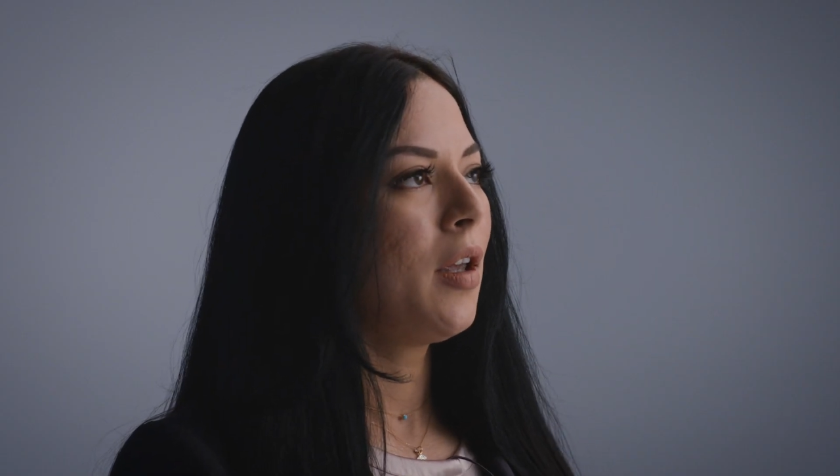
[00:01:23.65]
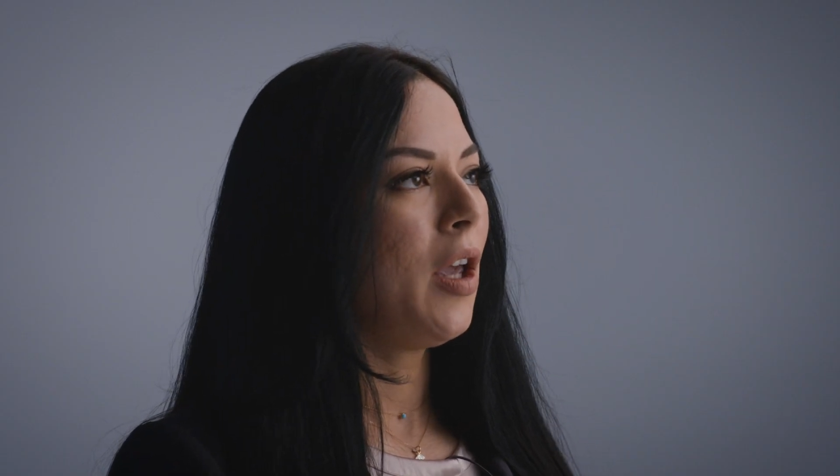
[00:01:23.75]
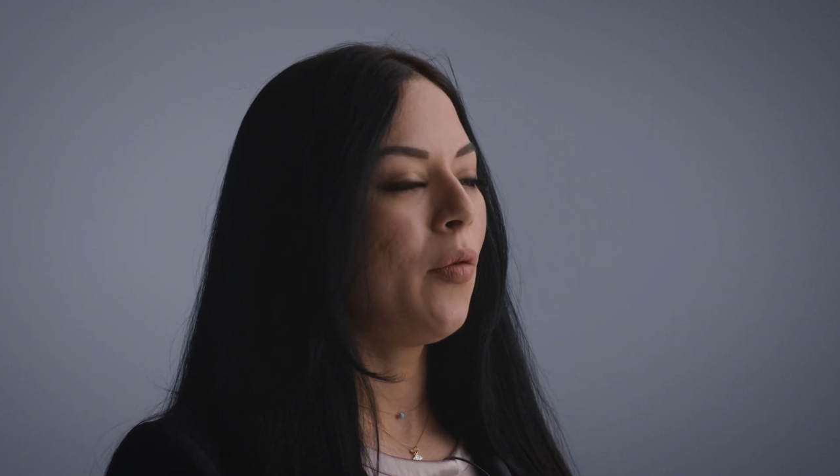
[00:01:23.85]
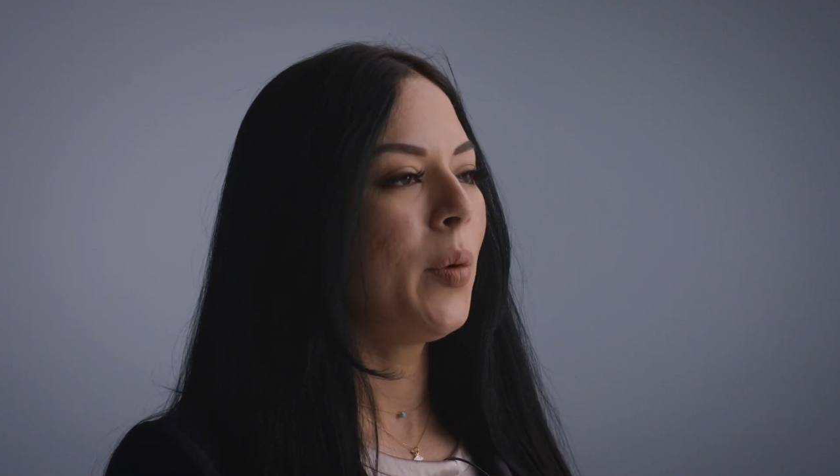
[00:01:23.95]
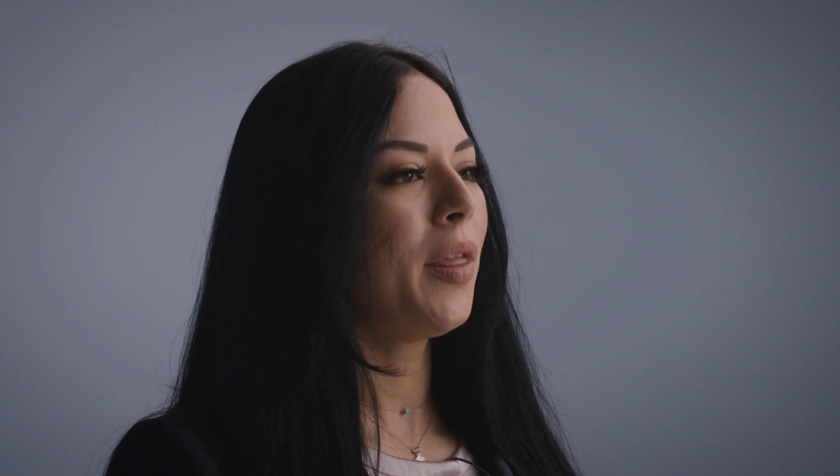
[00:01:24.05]

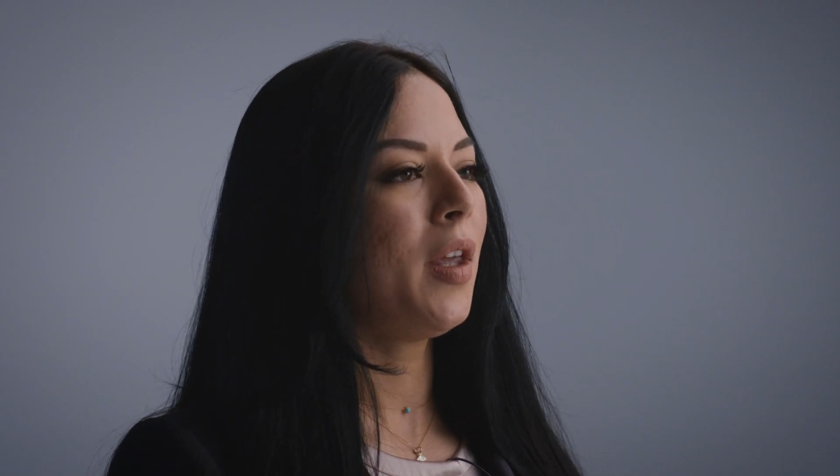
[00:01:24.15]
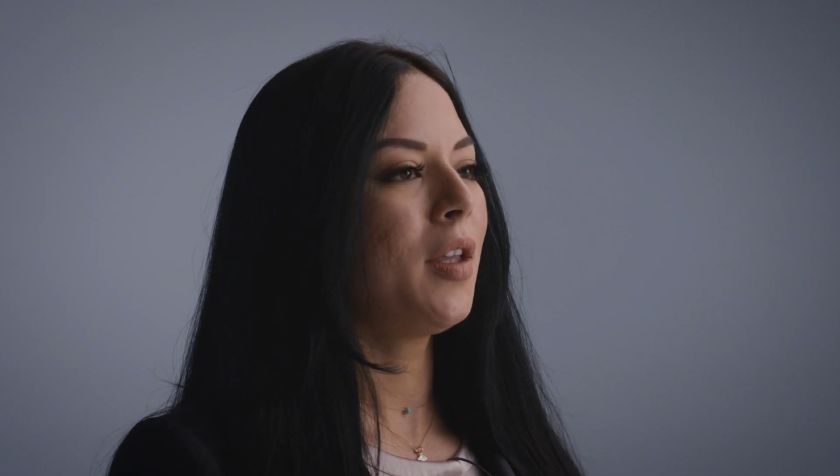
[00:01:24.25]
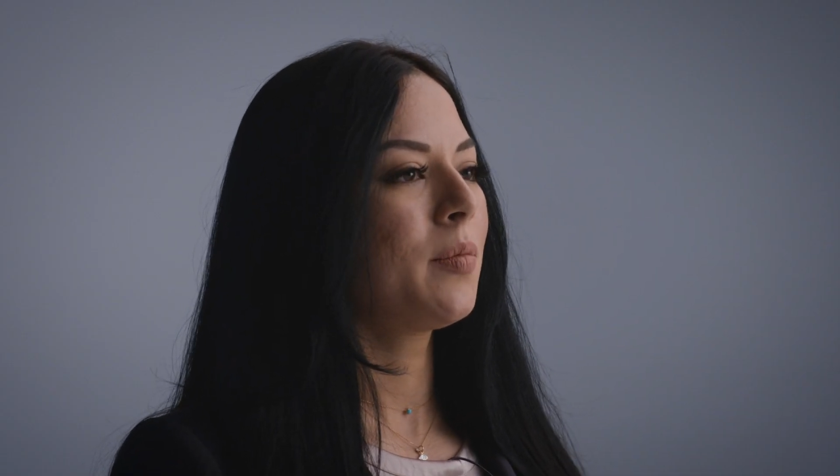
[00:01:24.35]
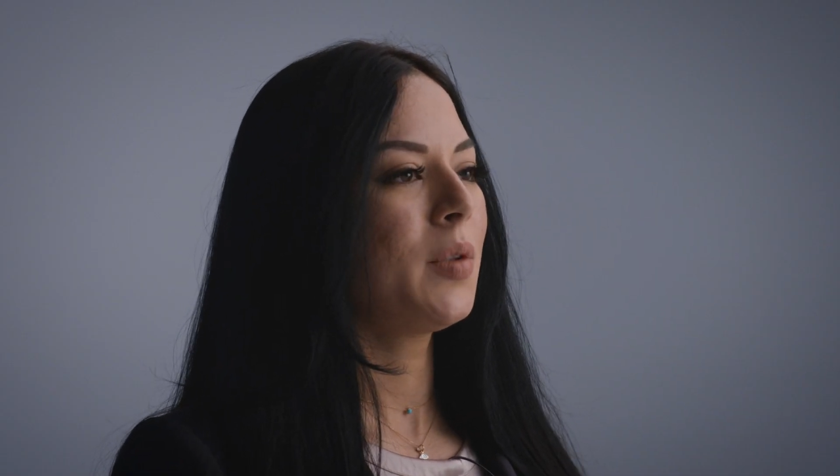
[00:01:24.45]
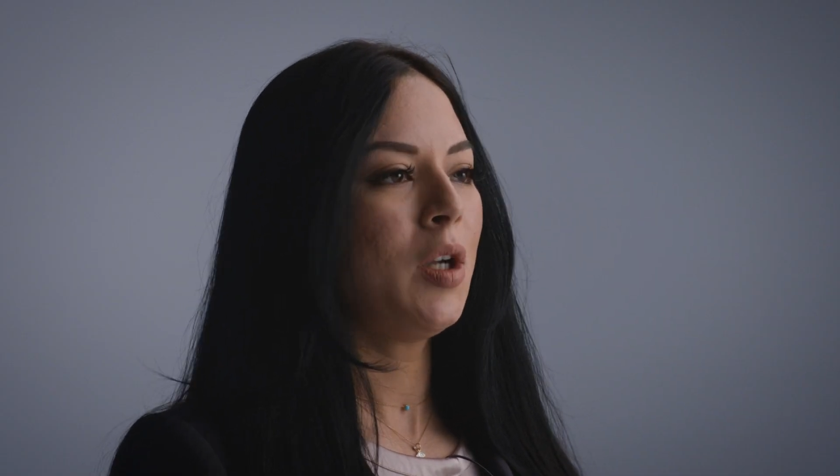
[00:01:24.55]

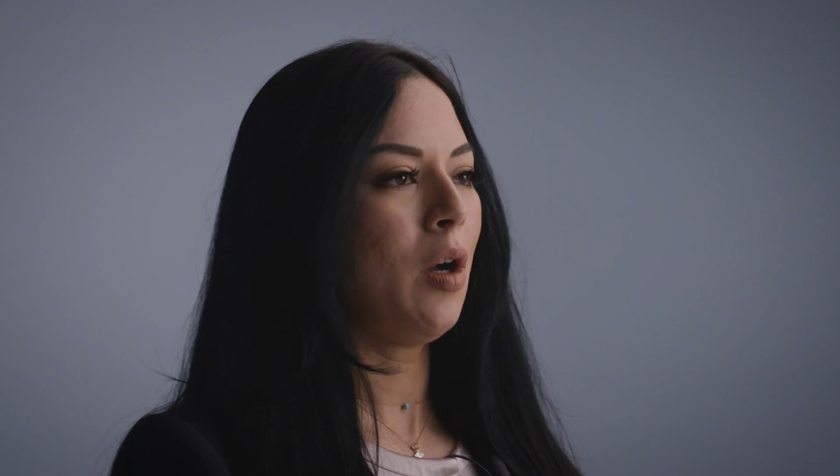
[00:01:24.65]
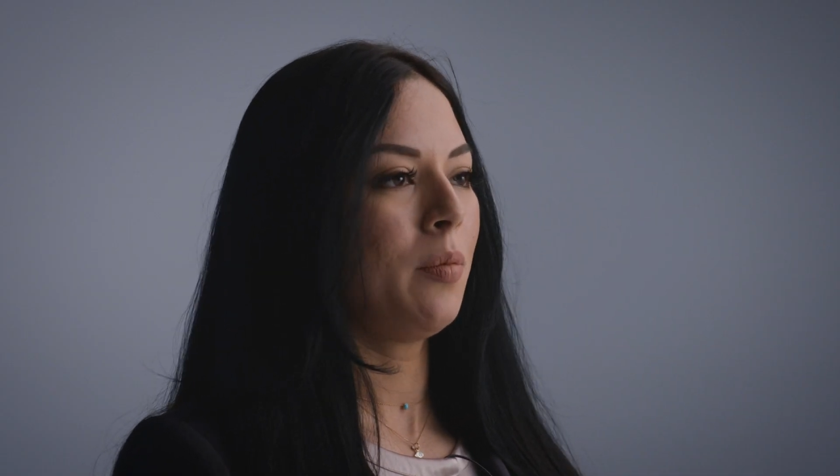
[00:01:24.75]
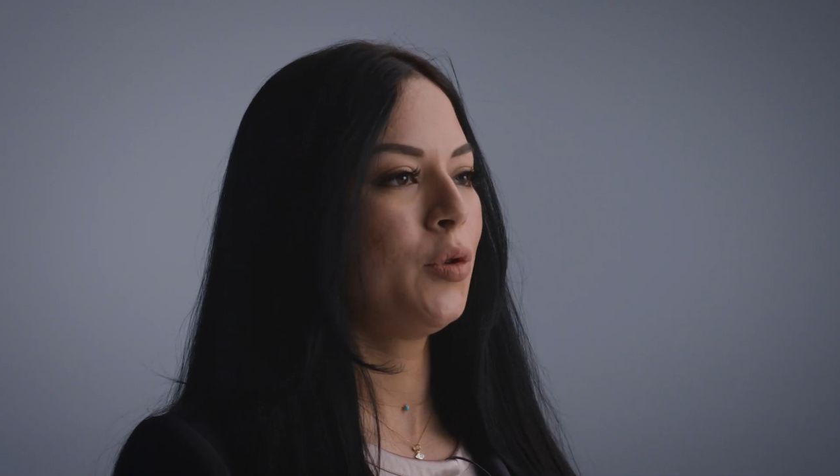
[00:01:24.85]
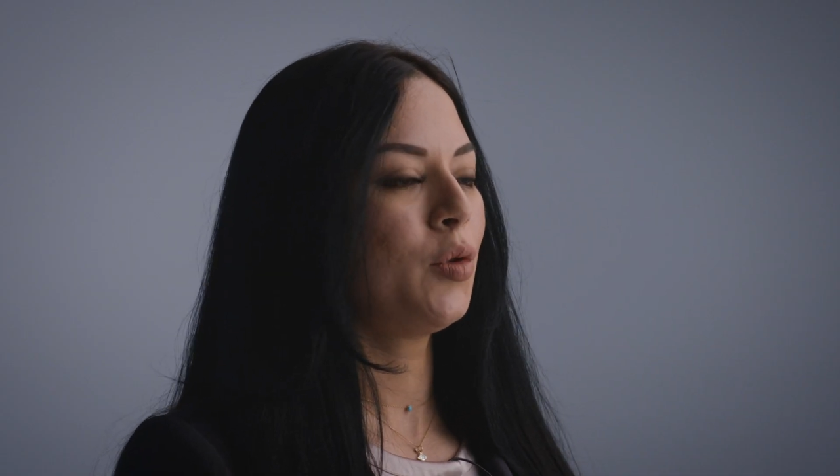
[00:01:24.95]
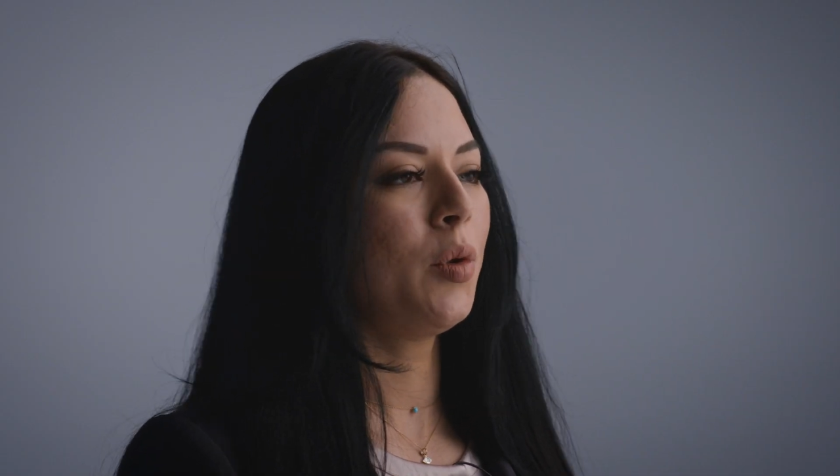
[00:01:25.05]
everything
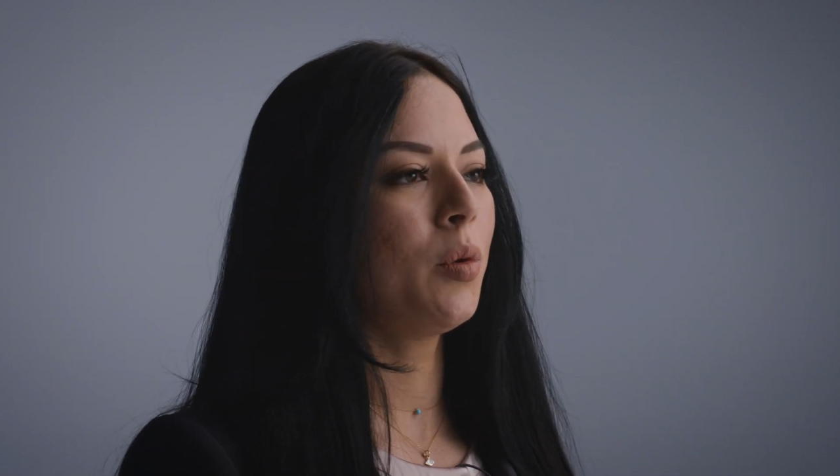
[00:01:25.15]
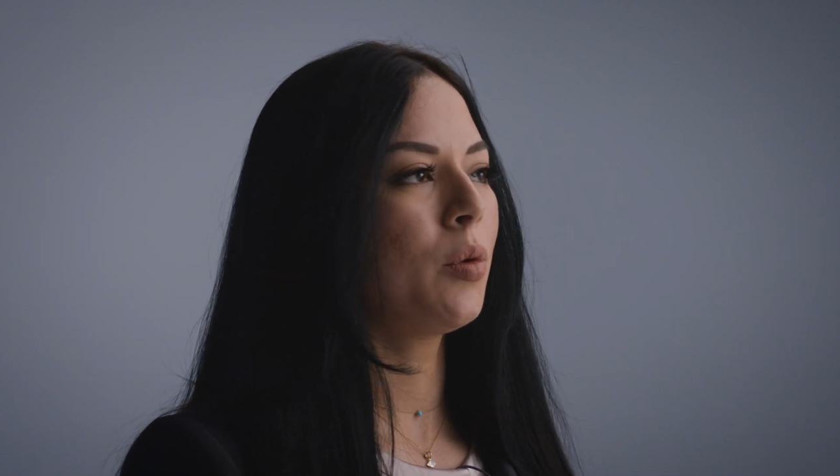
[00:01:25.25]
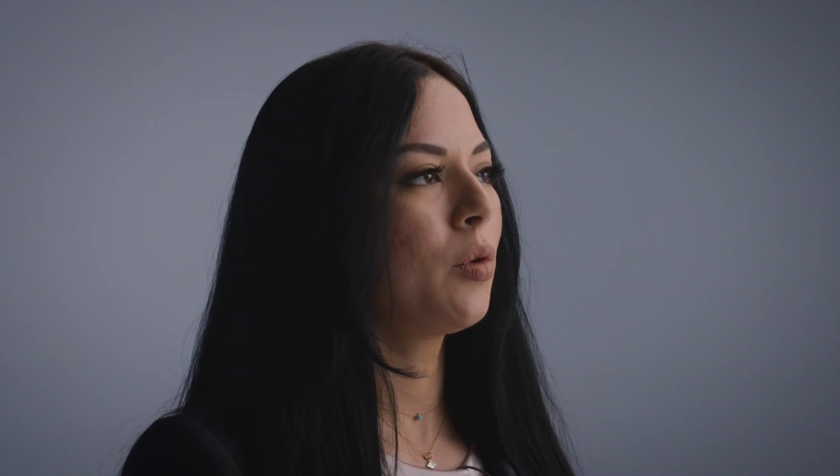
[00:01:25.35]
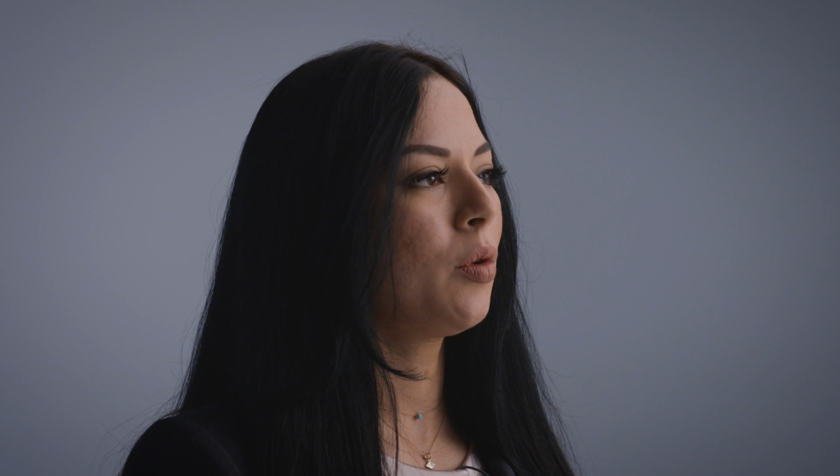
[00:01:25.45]
comes true.